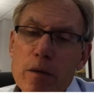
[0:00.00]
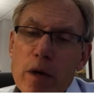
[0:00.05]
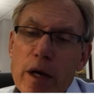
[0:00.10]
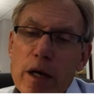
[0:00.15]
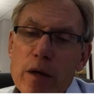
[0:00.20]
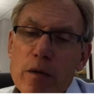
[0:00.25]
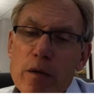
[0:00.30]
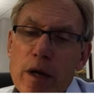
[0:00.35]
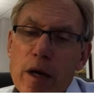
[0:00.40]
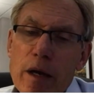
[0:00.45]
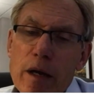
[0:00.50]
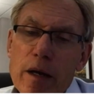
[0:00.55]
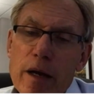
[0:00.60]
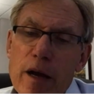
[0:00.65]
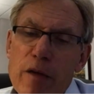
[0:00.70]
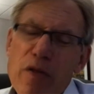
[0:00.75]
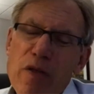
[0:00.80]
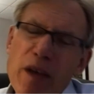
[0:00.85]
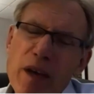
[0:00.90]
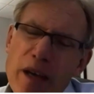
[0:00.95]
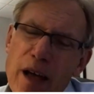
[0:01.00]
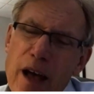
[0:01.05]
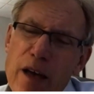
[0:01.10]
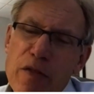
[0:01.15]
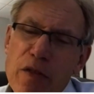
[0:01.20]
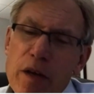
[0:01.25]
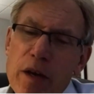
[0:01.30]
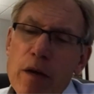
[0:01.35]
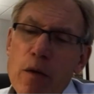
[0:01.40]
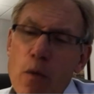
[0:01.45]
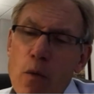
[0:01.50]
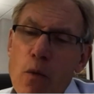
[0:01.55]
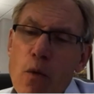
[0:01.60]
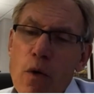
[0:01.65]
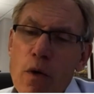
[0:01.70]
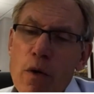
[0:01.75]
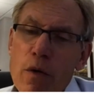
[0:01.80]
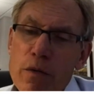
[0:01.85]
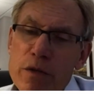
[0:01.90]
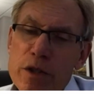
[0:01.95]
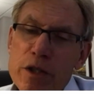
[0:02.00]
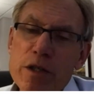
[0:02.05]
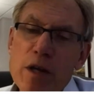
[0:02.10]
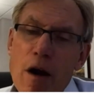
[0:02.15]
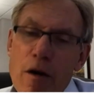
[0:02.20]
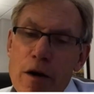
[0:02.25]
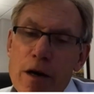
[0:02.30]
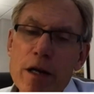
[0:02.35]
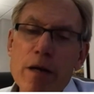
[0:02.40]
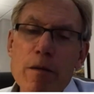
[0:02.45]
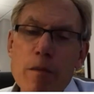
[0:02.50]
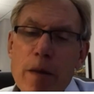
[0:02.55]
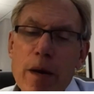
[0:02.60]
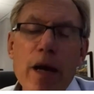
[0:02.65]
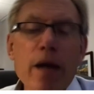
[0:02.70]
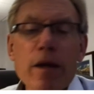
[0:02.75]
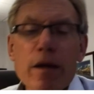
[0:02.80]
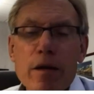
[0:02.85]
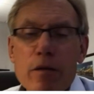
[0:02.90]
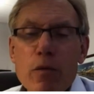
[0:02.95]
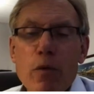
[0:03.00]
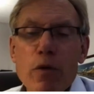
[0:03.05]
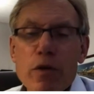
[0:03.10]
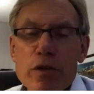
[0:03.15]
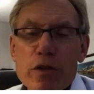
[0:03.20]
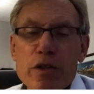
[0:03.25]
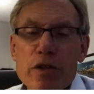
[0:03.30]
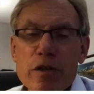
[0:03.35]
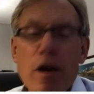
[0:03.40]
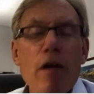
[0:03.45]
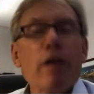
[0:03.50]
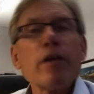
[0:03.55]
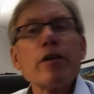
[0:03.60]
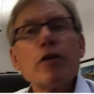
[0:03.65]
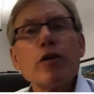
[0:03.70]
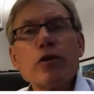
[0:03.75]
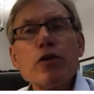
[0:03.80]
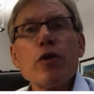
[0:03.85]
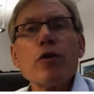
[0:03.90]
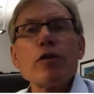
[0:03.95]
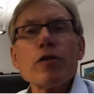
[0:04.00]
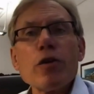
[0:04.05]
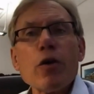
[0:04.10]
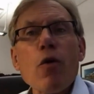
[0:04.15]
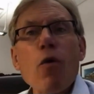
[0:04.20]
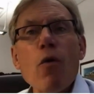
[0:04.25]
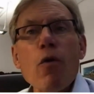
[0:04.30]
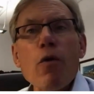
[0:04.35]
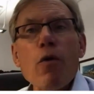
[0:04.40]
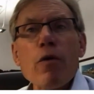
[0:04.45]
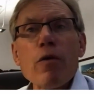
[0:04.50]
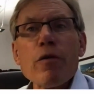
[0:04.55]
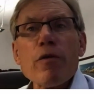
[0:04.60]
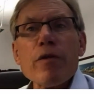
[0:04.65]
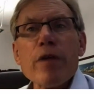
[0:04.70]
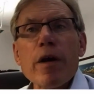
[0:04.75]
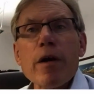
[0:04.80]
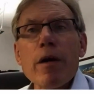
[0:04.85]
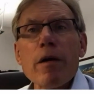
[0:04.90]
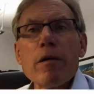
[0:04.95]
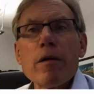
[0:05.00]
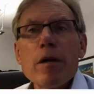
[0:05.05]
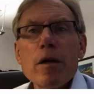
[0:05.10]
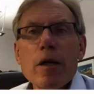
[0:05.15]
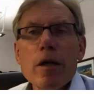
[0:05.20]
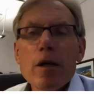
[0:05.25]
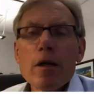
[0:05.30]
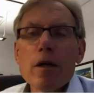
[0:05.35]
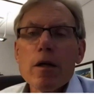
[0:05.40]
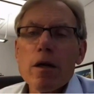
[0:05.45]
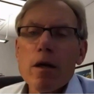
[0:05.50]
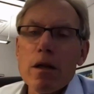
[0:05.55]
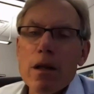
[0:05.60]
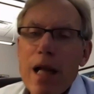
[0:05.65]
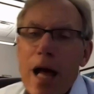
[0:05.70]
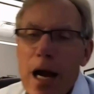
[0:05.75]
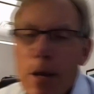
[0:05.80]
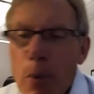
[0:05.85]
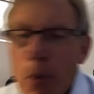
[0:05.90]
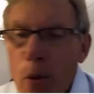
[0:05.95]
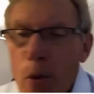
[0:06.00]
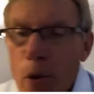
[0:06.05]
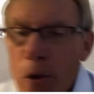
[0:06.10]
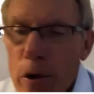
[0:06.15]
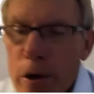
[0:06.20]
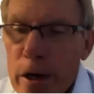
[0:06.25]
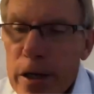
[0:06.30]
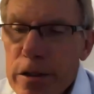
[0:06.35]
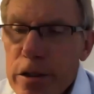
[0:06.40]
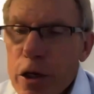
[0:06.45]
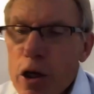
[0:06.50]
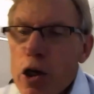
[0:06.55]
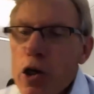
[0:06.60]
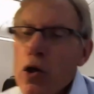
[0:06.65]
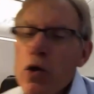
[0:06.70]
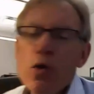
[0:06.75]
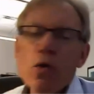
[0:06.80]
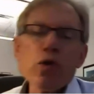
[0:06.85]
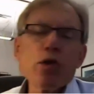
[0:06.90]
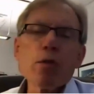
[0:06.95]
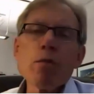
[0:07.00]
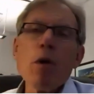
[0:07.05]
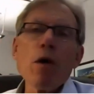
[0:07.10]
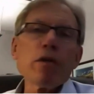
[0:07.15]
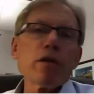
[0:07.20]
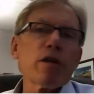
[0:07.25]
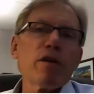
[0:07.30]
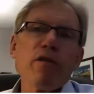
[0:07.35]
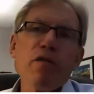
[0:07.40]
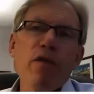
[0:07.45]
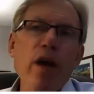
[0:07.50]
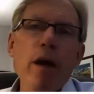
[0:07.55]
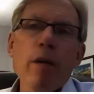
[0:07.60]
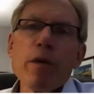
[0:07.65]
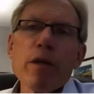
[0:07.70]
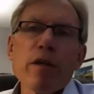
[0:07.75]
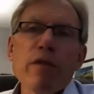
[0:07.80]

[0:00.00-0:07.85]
And I think we're starting to turn the corner there. Lockport has a huge multifamily